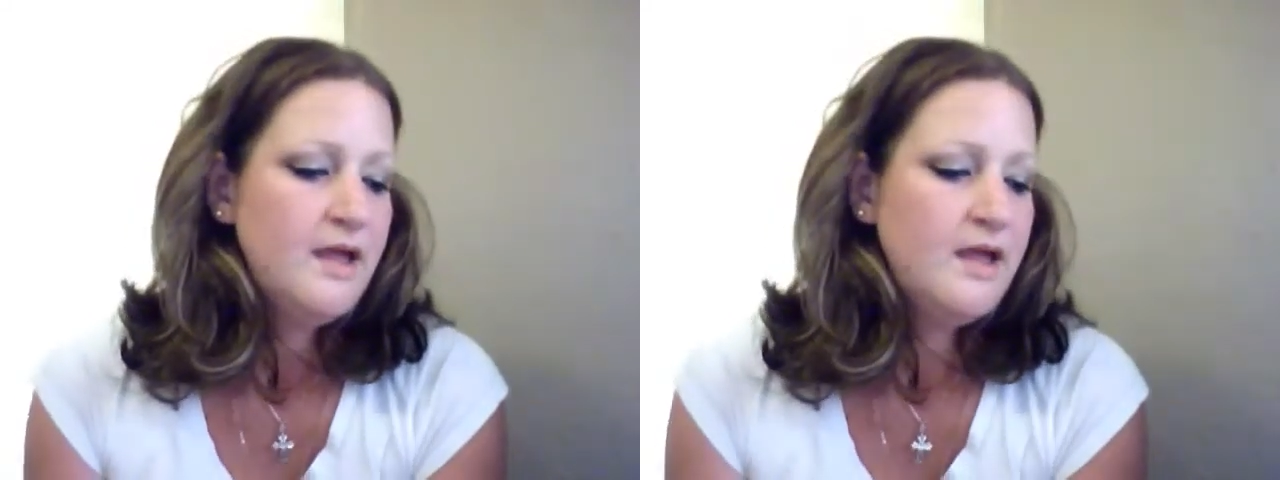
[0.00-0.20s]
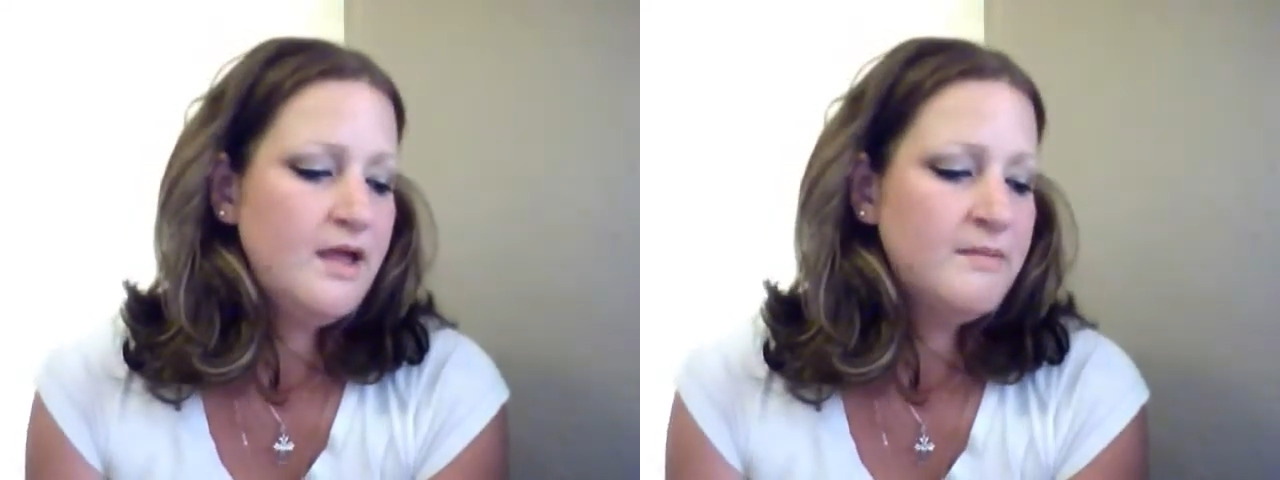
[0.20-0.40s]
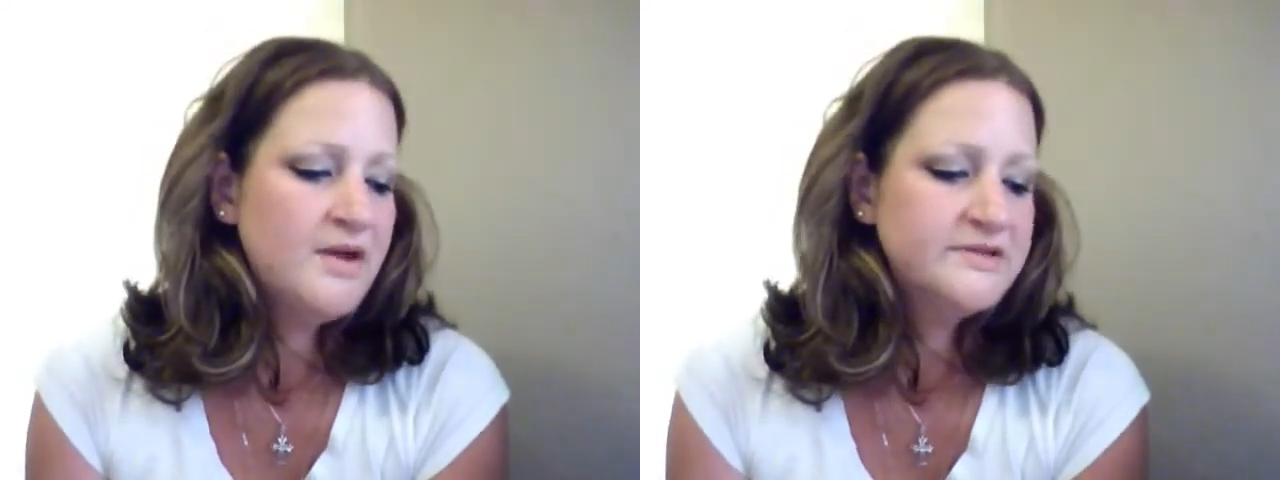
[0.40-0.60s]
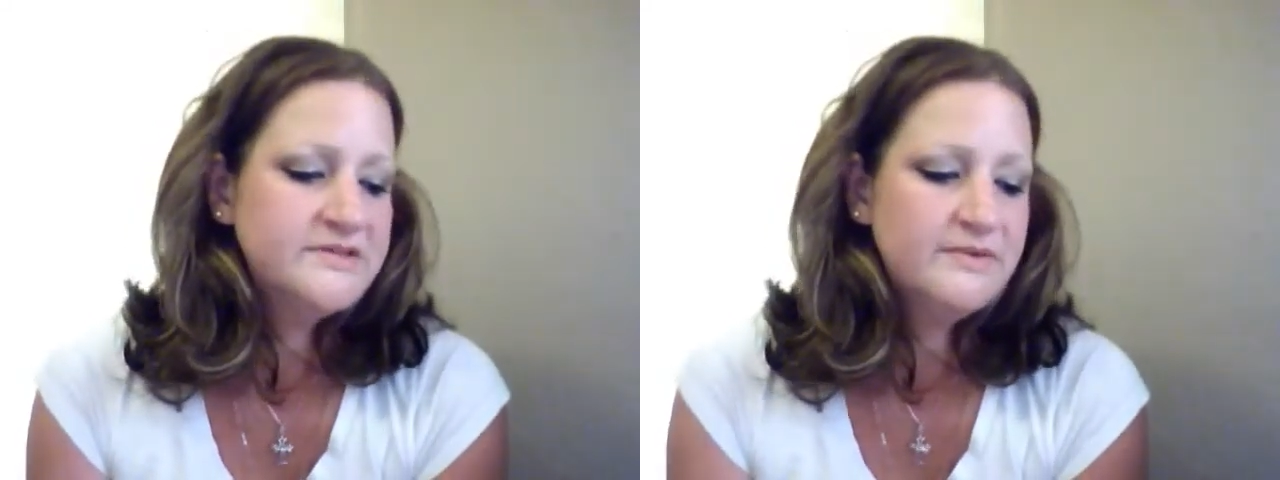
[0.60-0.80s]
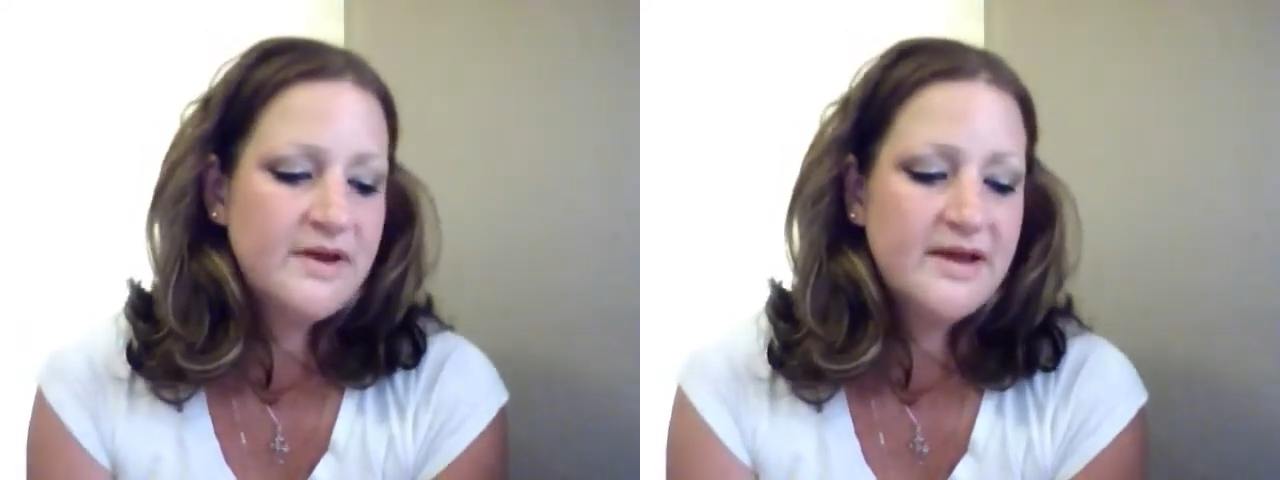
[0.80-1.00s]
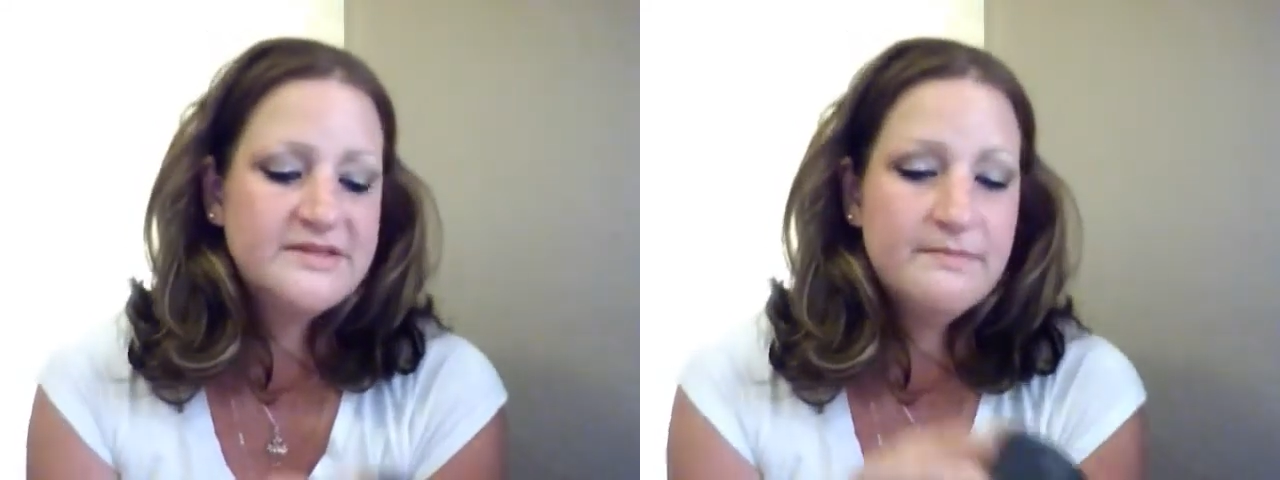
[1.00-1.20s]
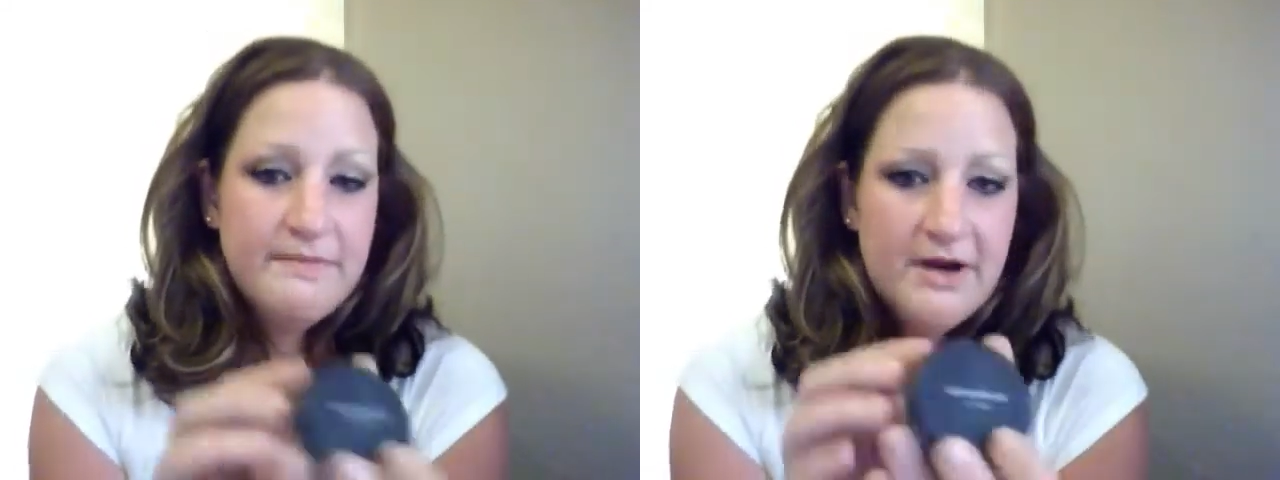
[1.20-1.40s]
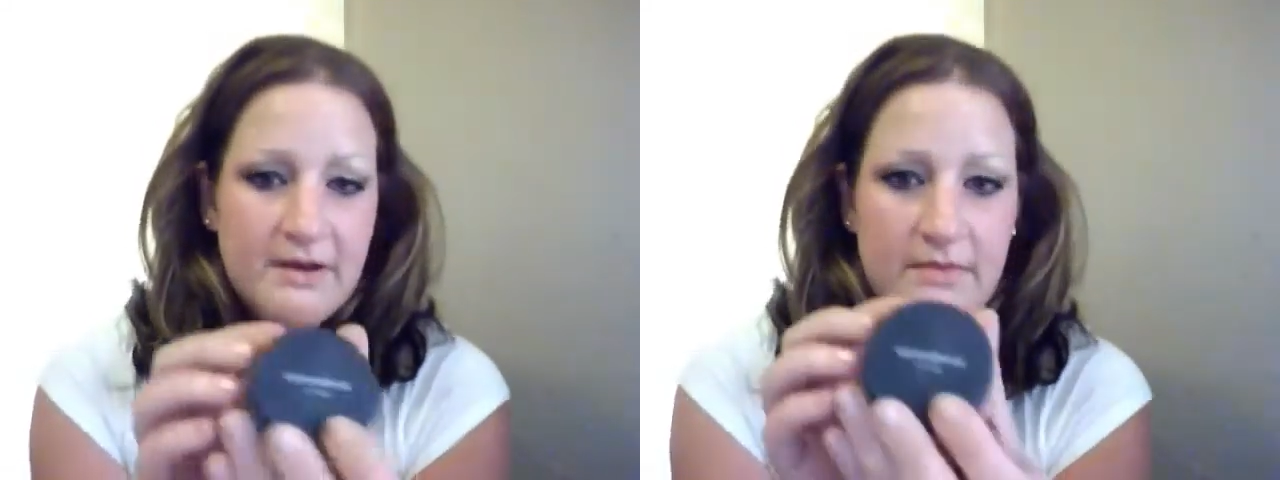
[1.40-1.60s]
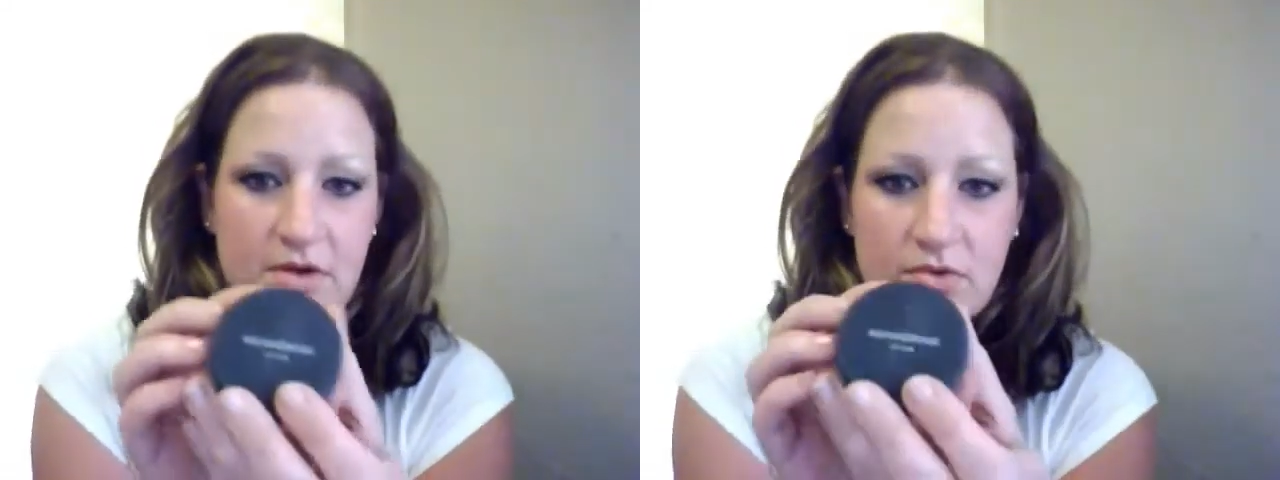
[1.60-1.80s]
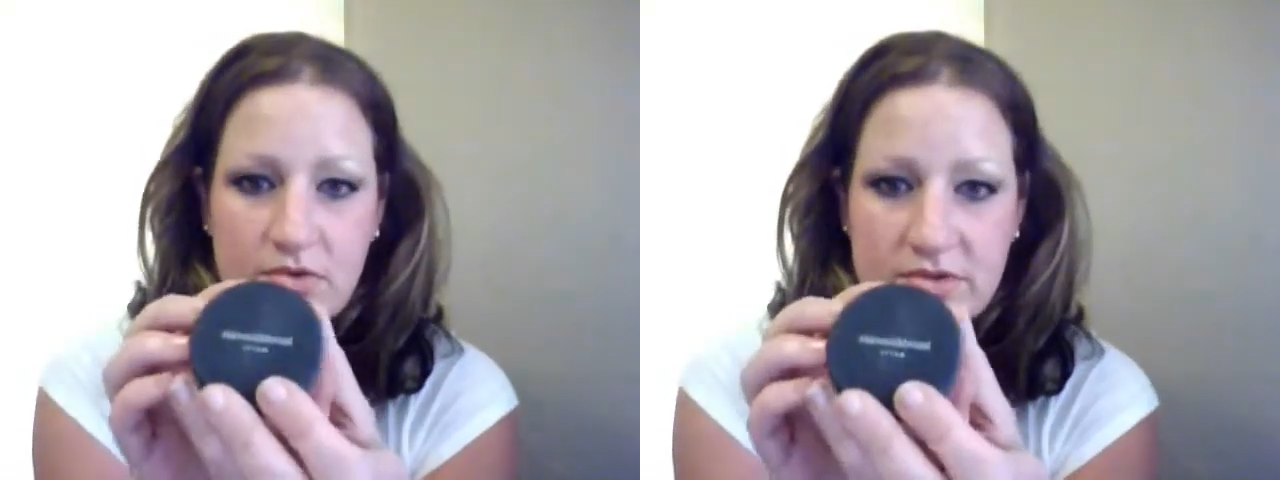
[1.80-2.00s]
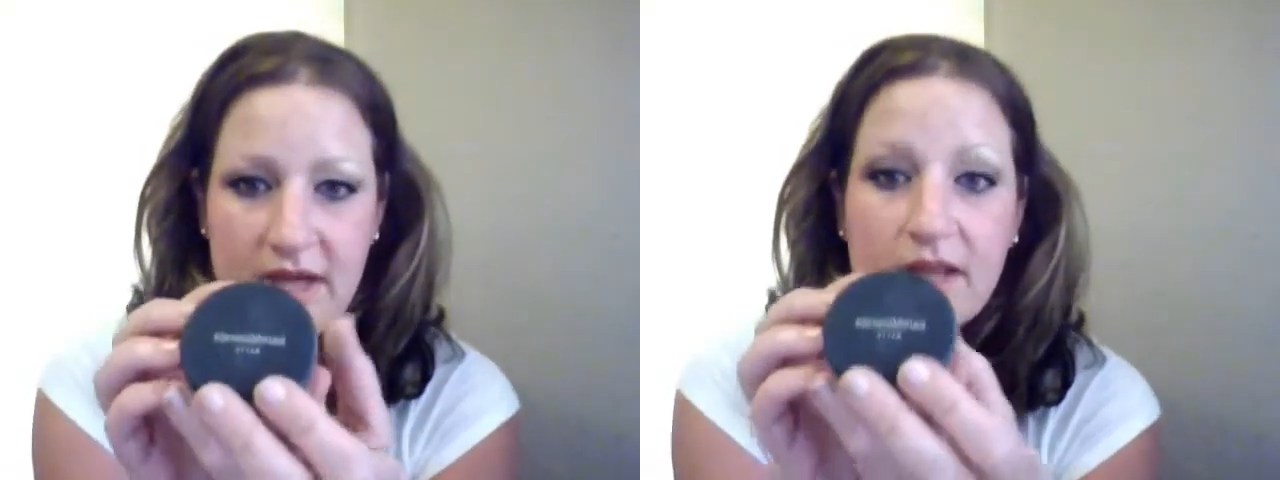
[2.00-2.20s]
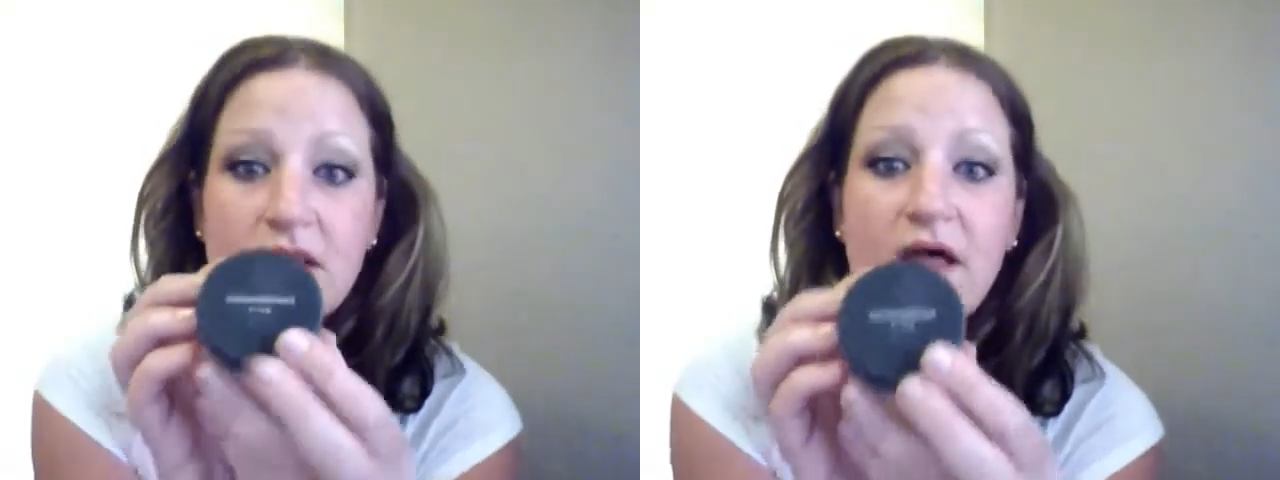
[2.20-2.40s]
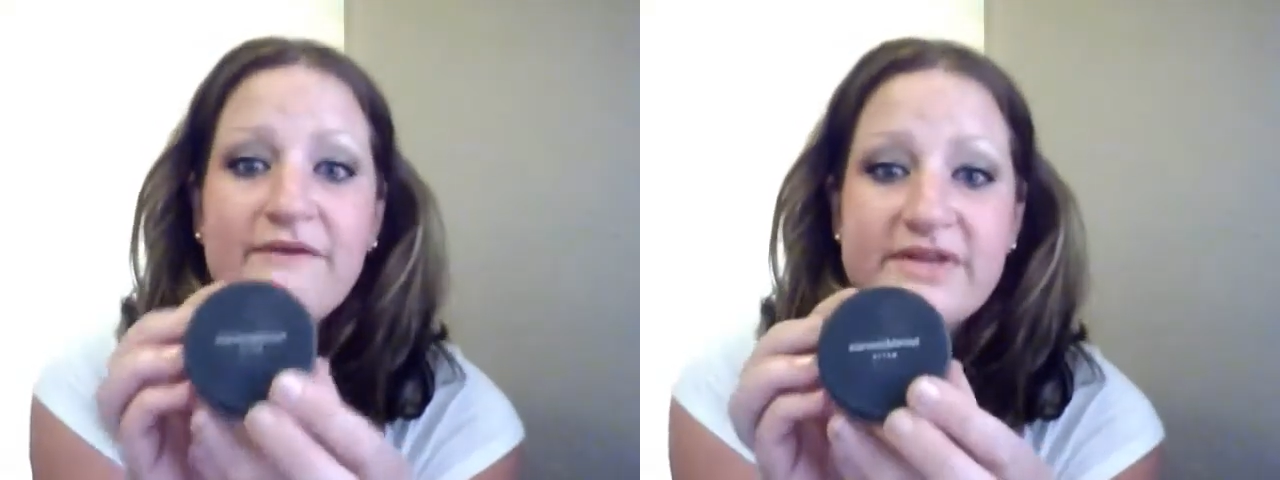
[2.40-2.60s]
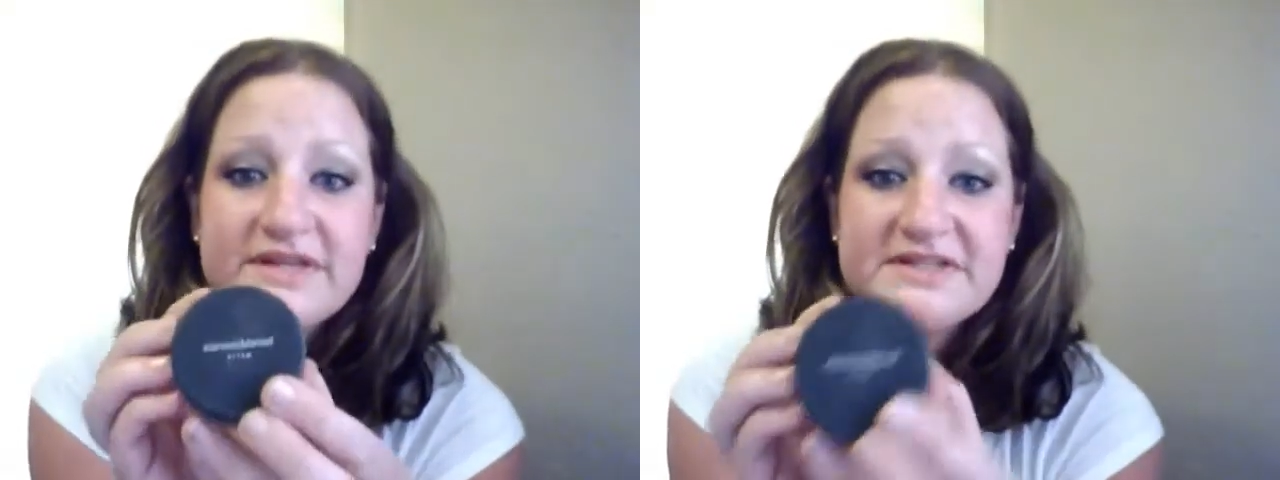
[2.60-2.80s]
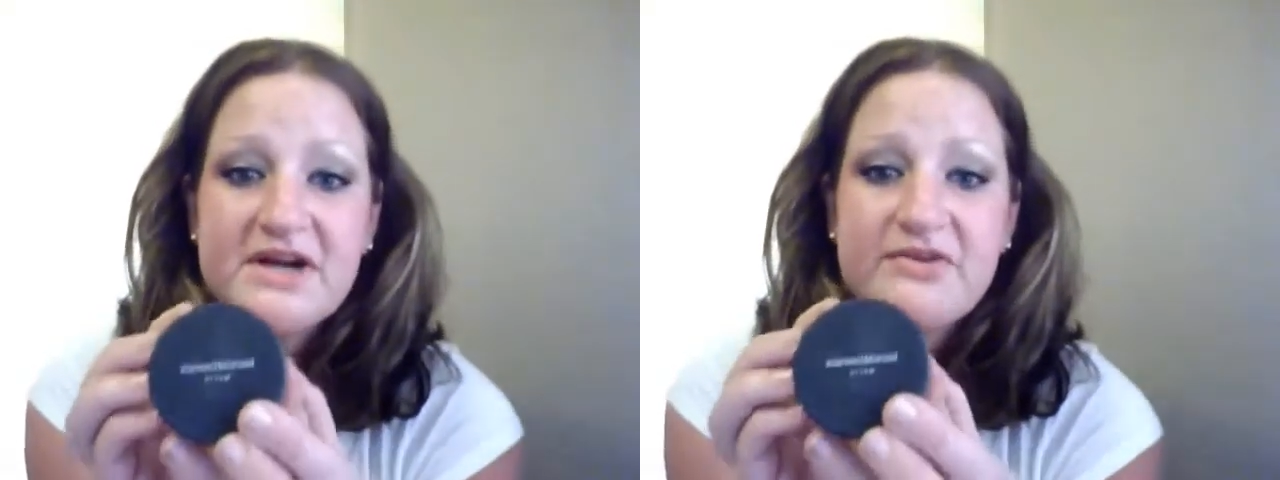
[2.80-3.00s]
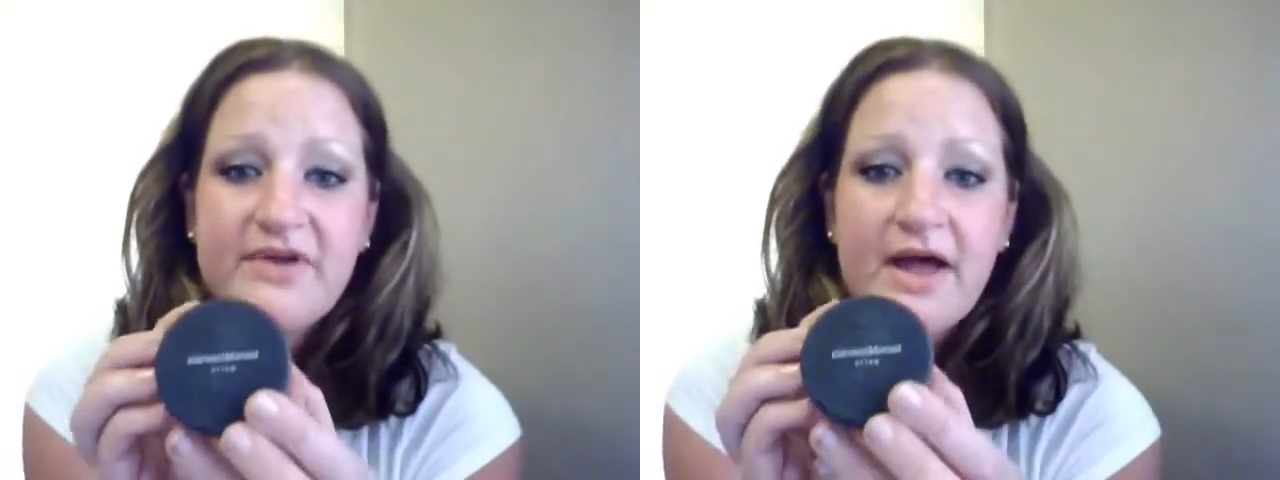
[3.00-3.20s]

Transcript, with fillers: Um, I also got some Bare Minerals. I love this stuff.